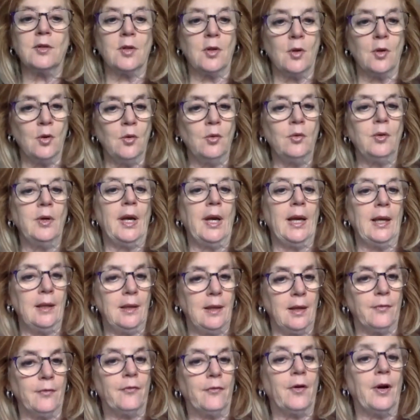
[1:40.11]
who need
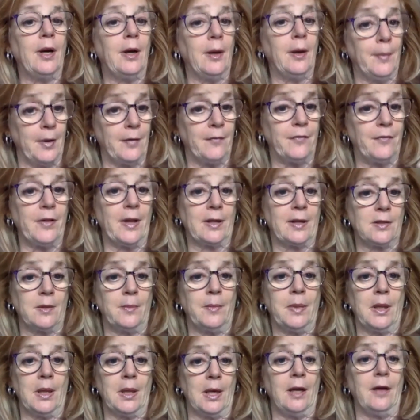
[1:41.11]
the freedom and
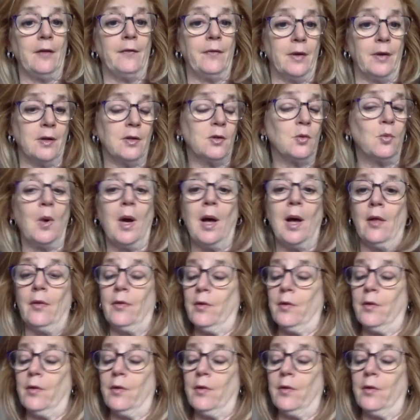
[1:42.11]
flexibility of it as well.